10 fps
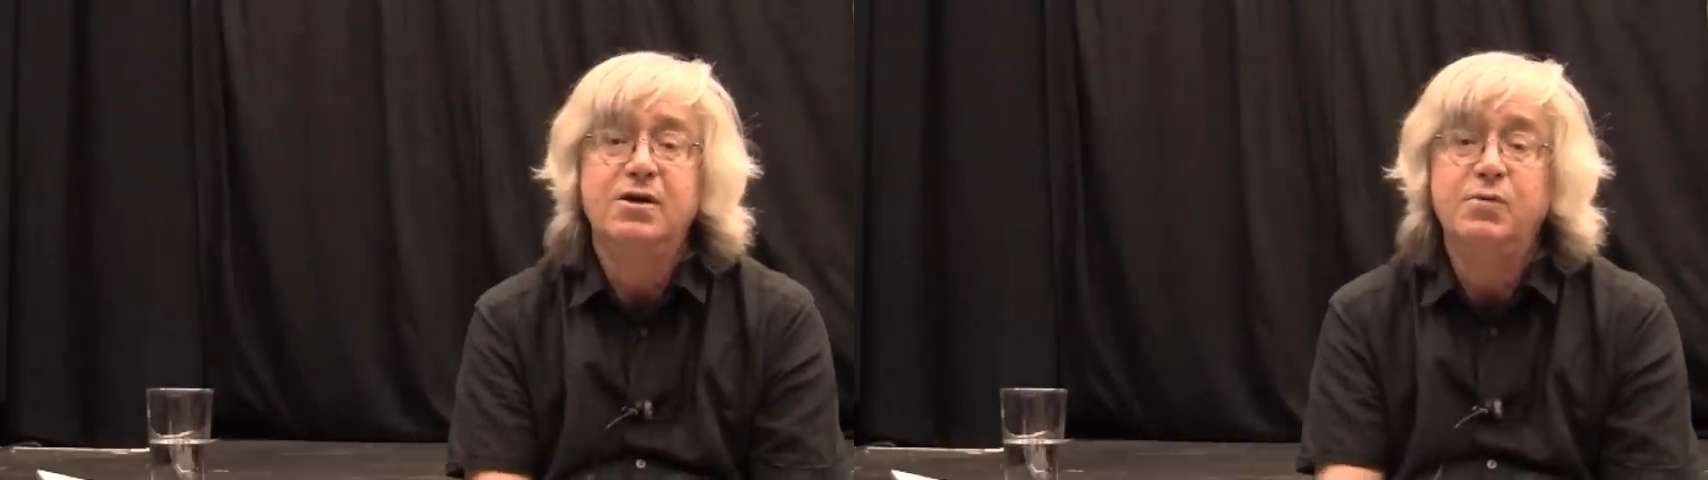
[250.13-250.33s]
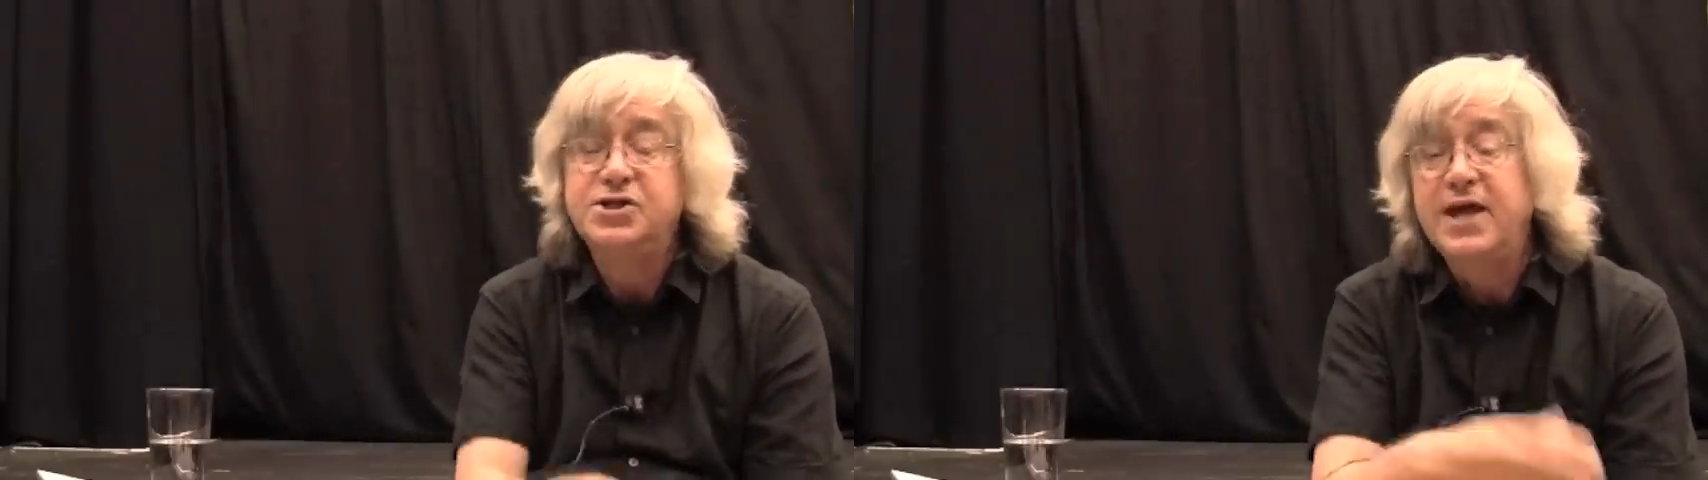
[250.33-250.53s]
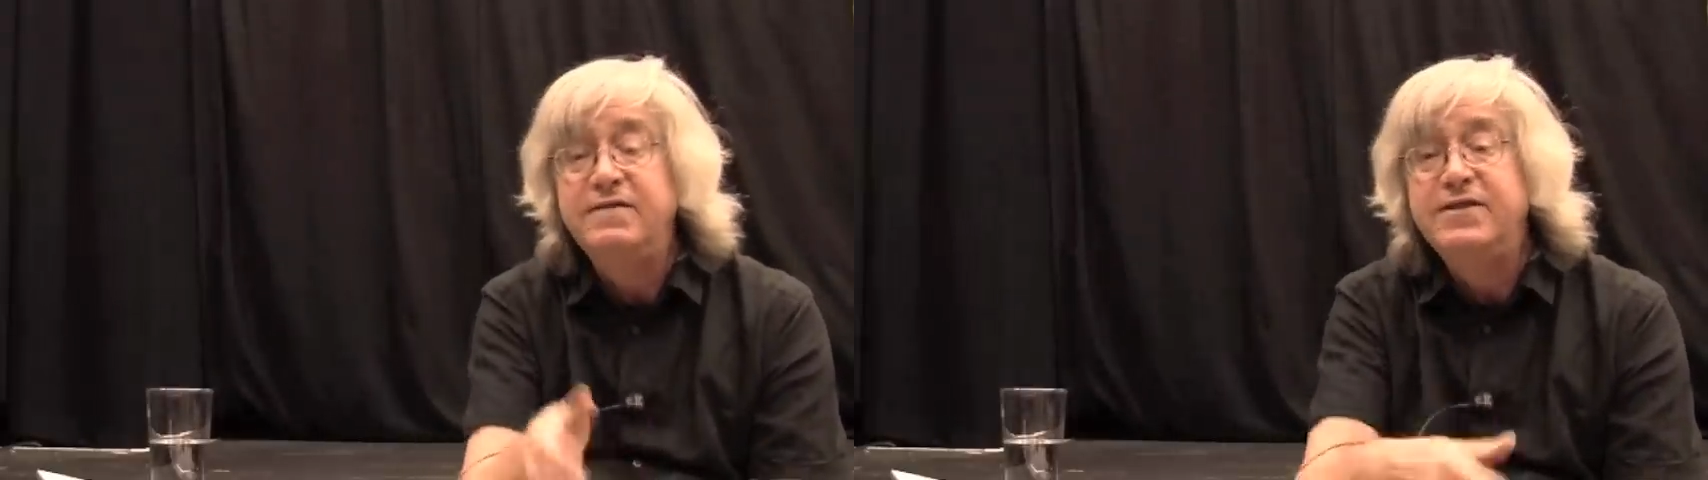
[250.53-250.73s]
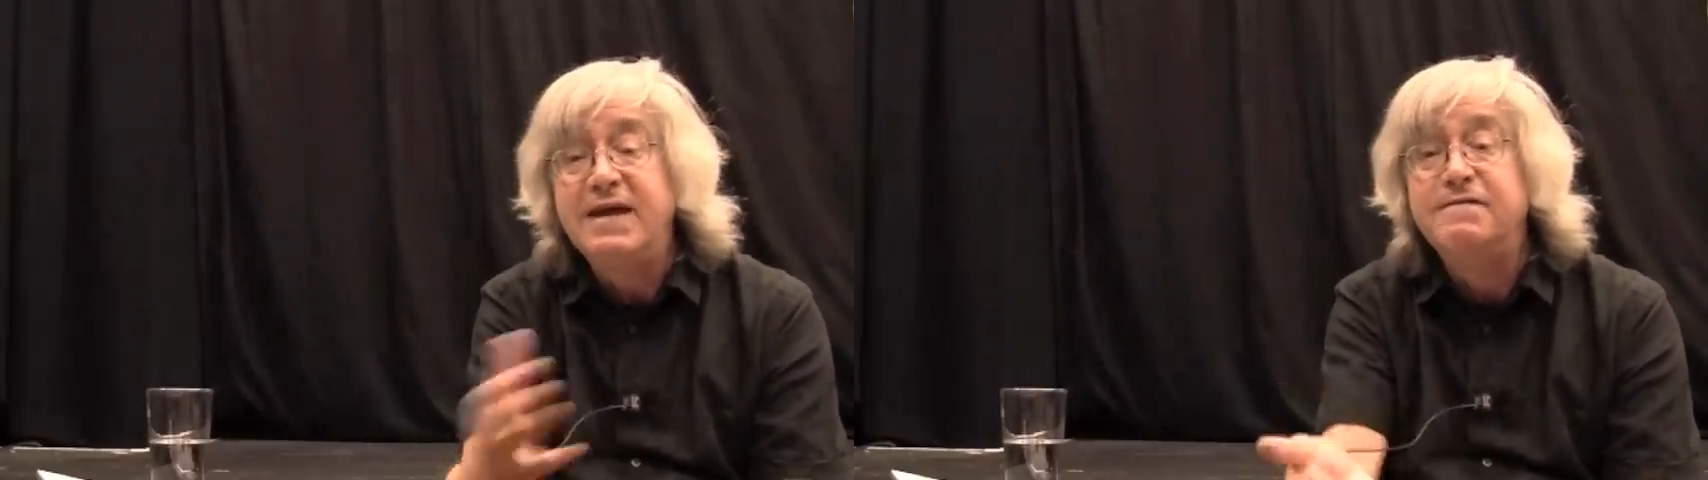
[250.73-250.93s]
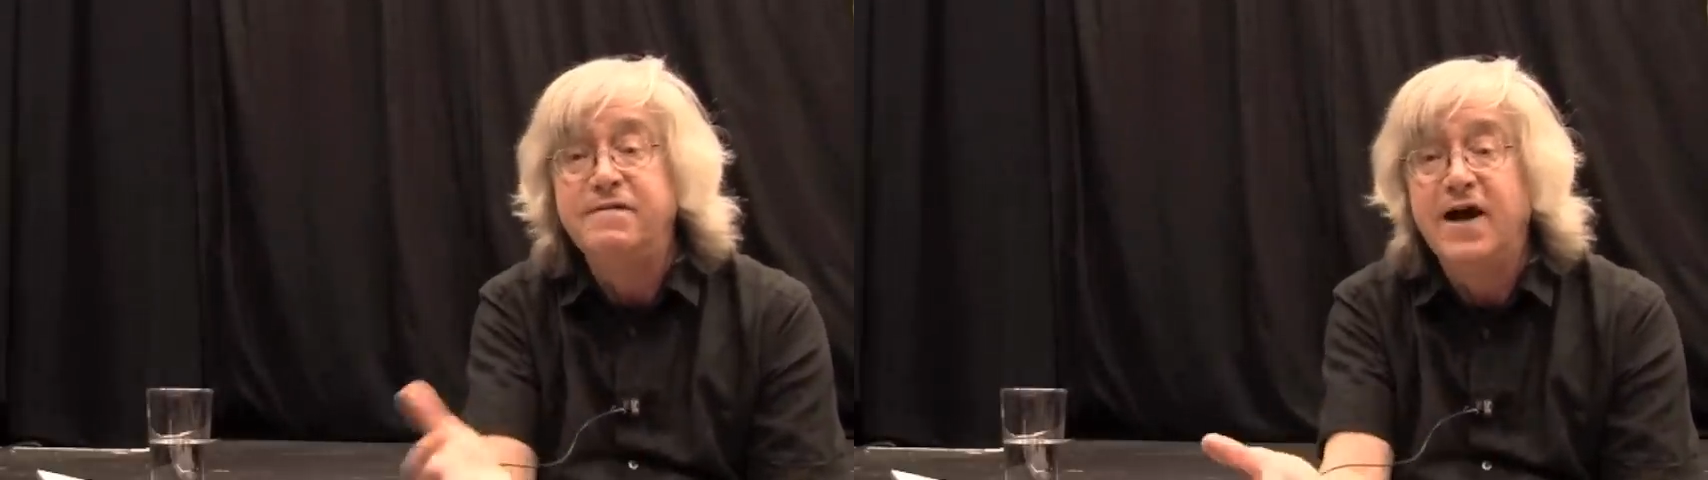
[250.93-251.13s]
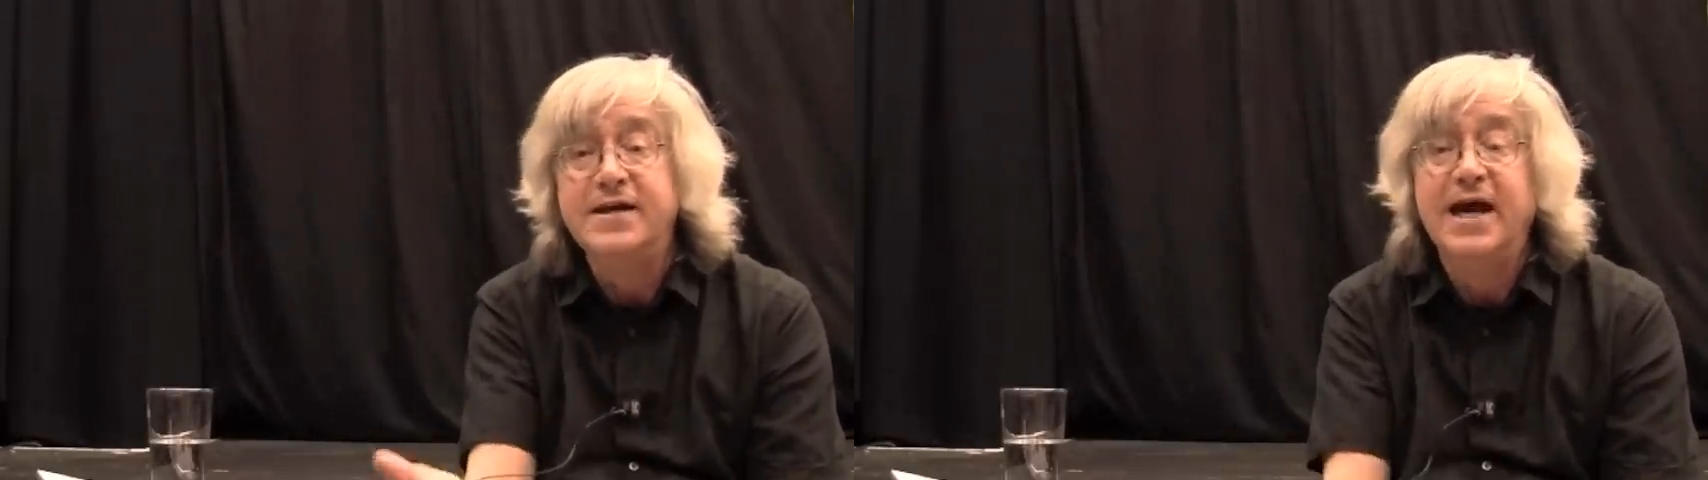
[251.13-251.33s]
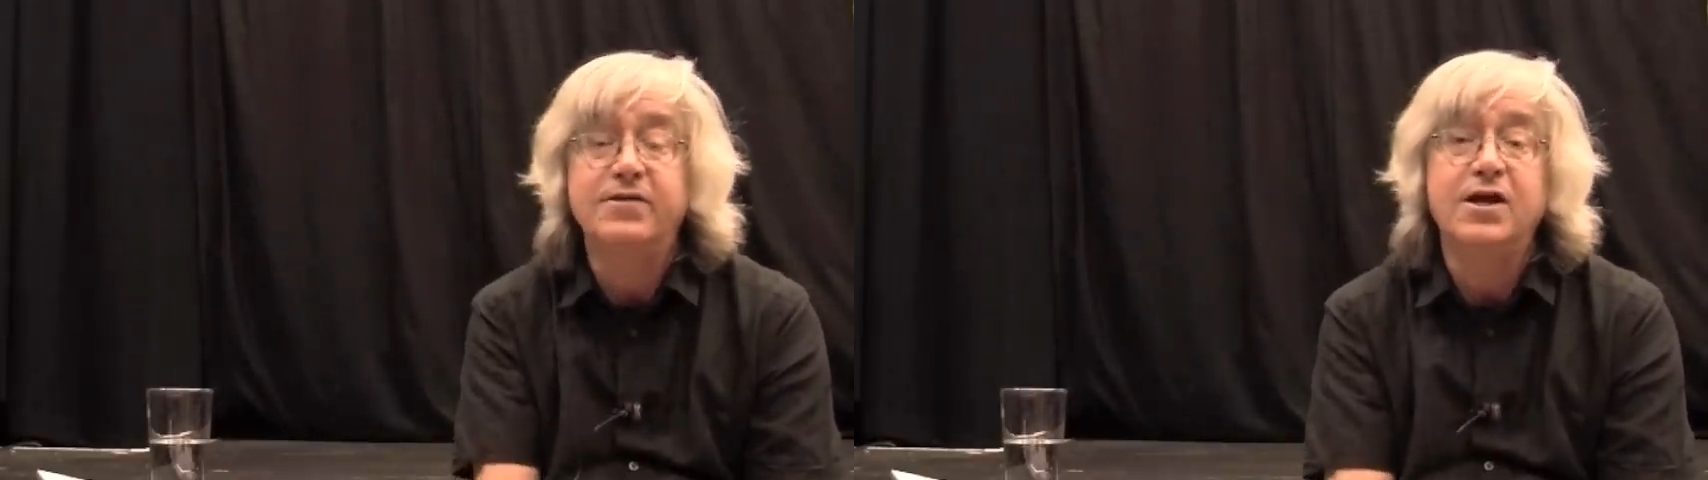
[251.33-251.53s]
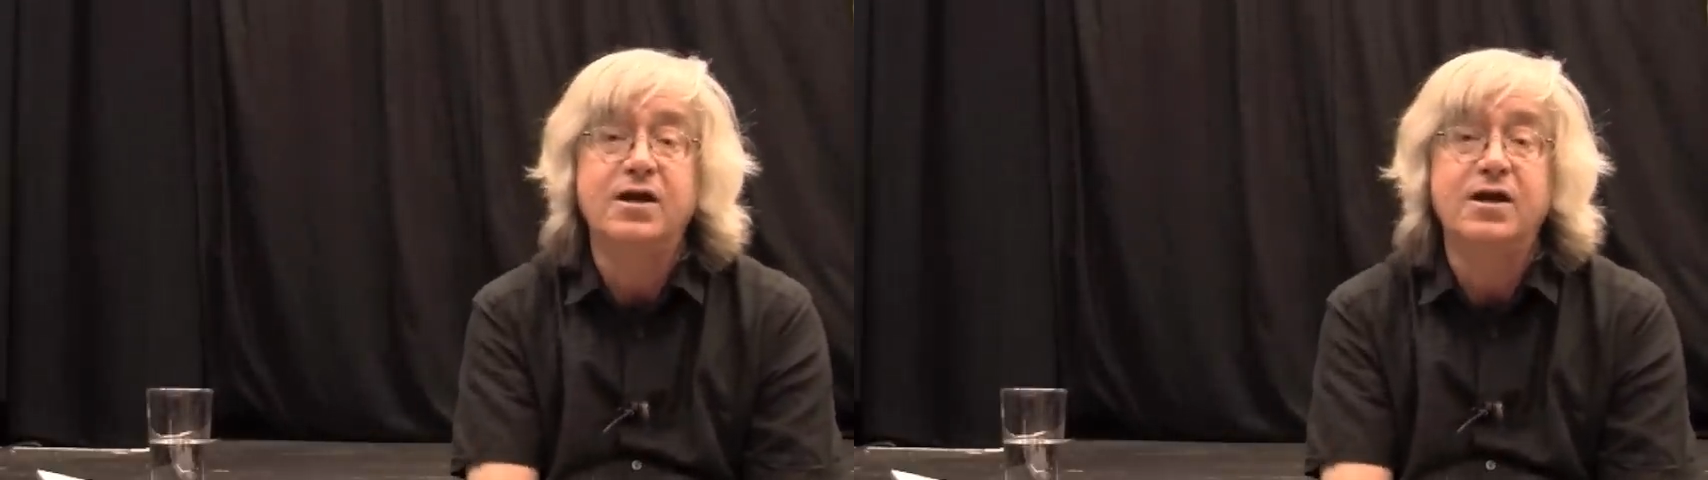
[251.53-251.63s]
which they then find out the